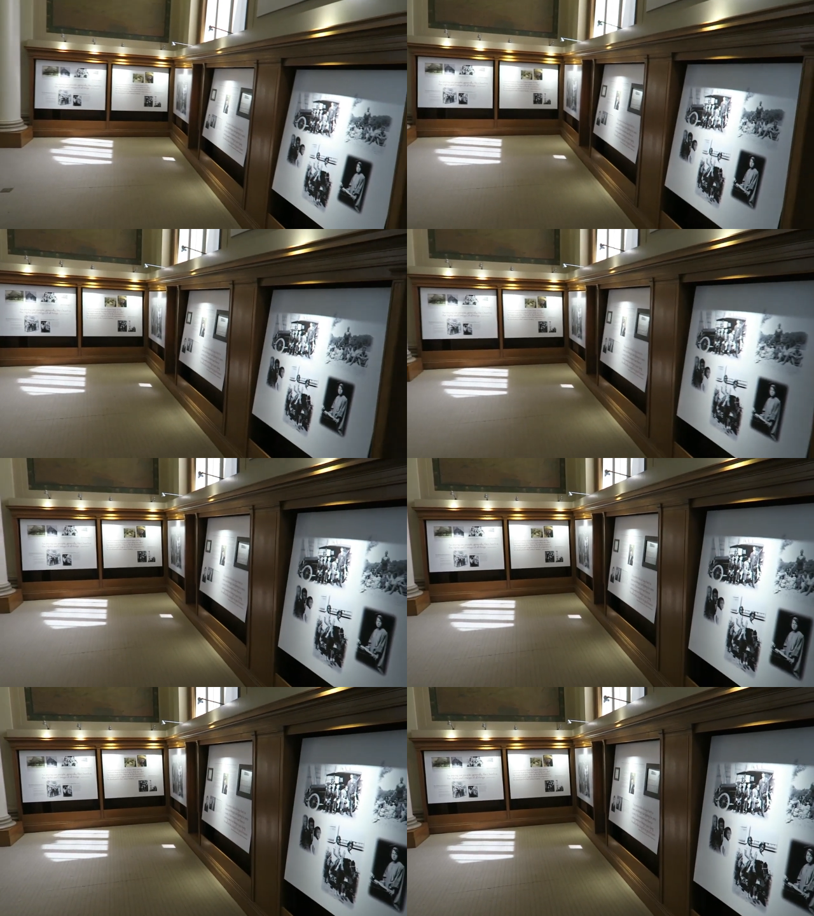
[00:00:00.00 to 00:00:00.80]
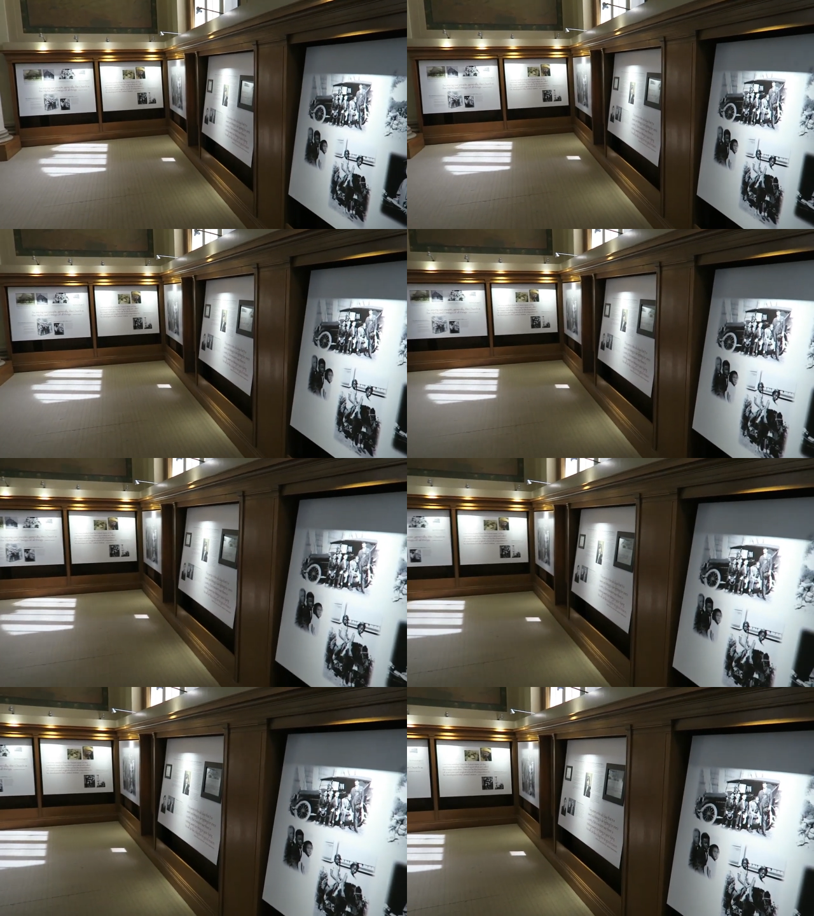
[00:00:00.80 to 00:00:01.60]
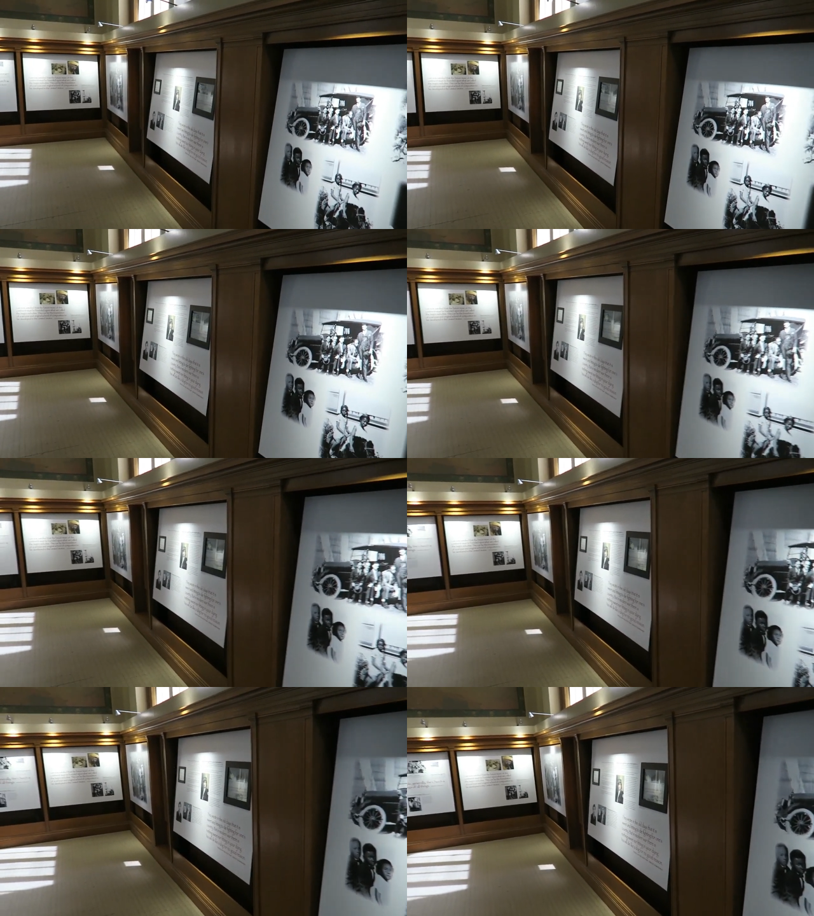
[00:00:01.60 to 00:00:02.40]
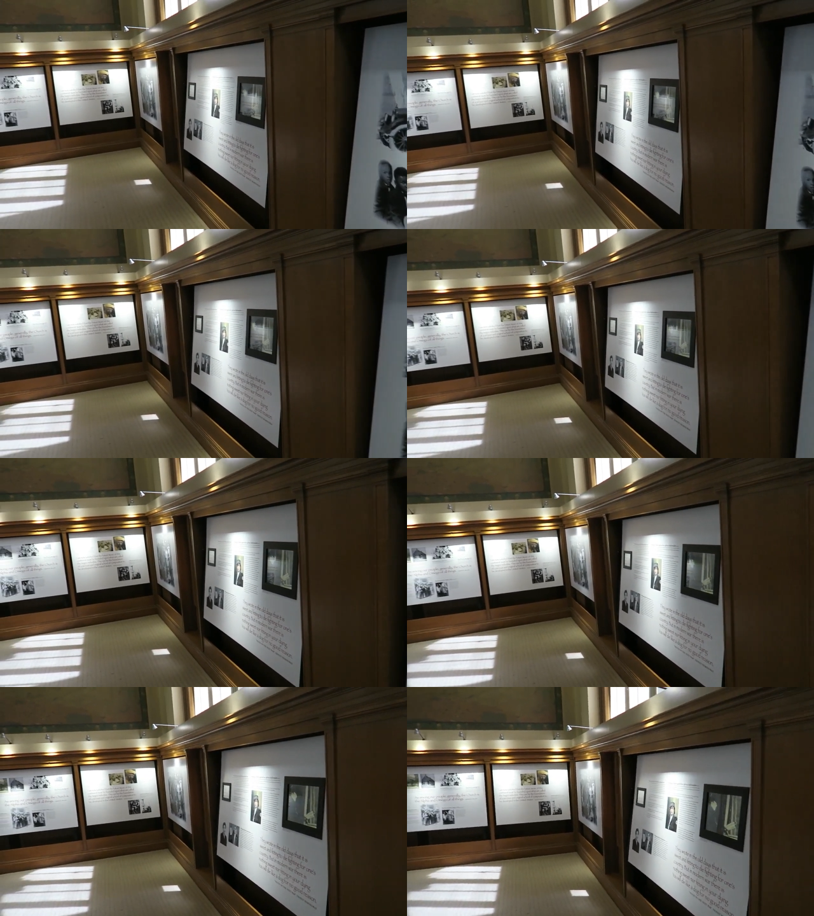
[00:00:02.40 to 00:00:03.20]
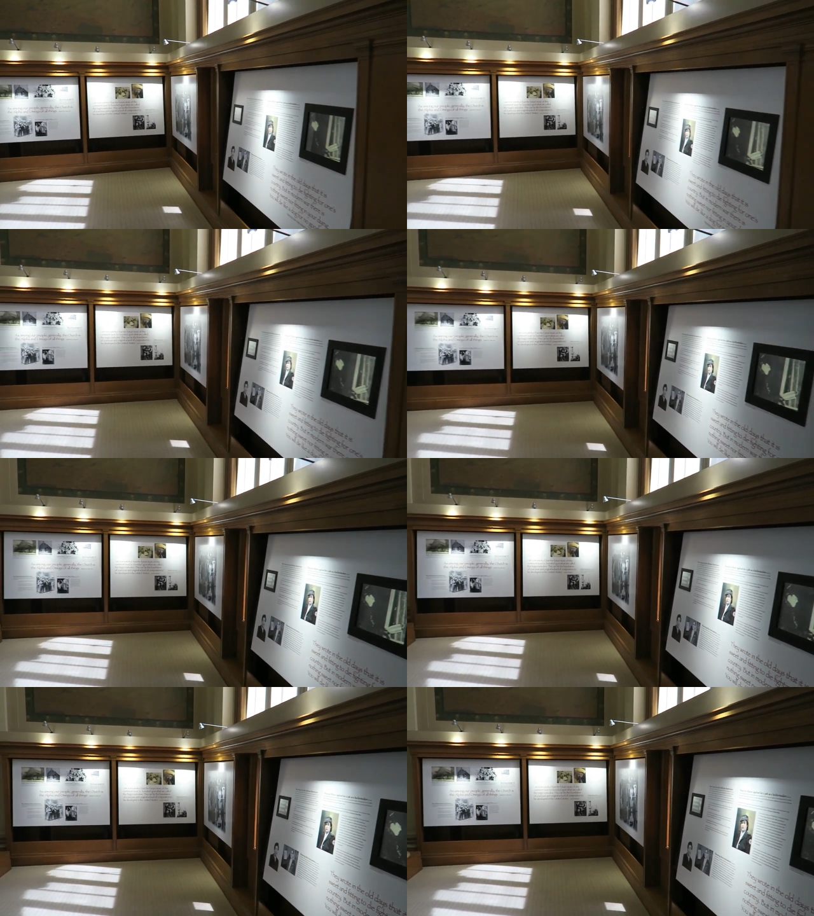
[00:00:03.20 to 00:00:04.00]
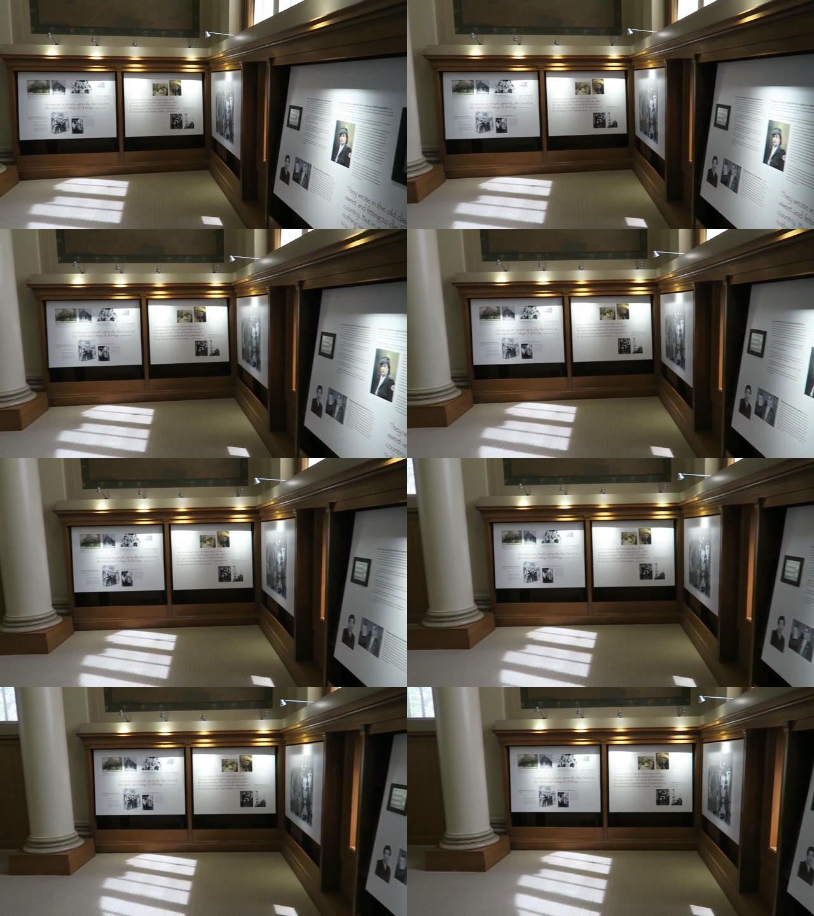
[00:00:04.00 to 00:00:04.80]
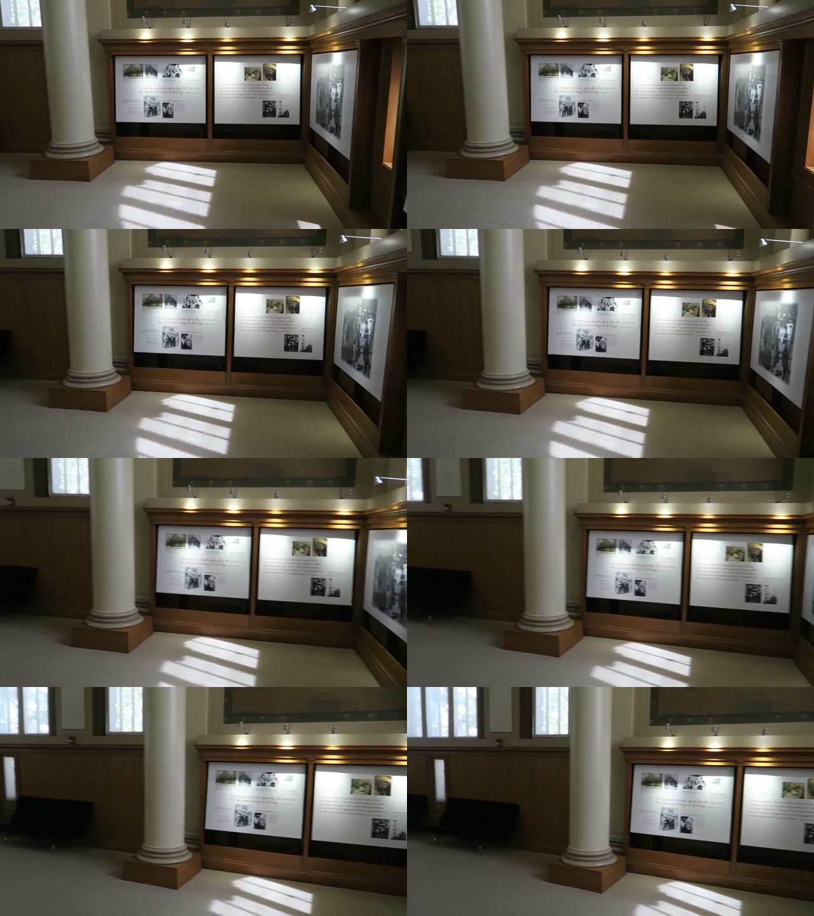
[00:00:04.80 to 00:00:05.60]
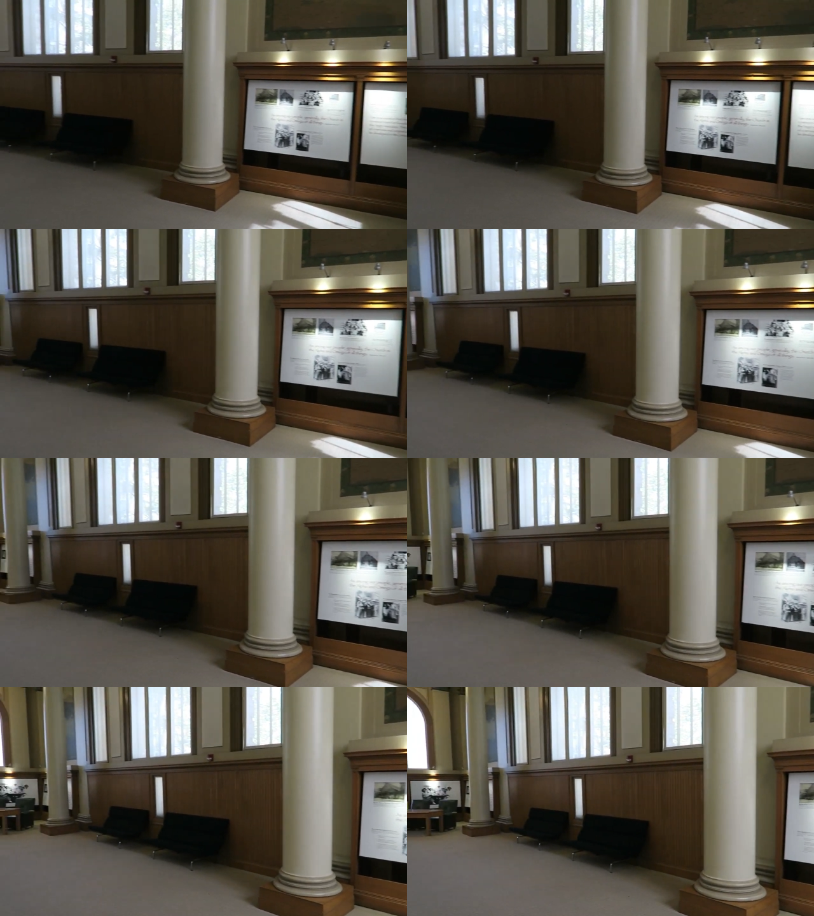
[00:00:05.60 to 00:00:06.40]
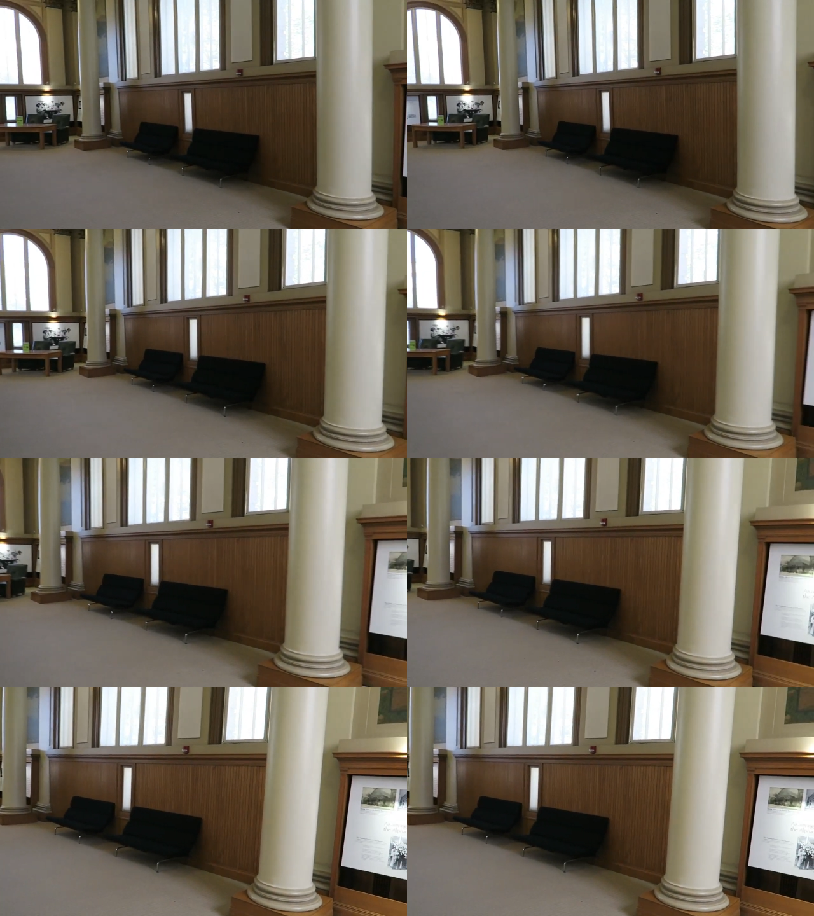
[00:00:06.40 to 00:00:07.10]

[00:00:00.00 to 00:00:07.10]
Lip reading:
No face is visible, so there are no lips to read.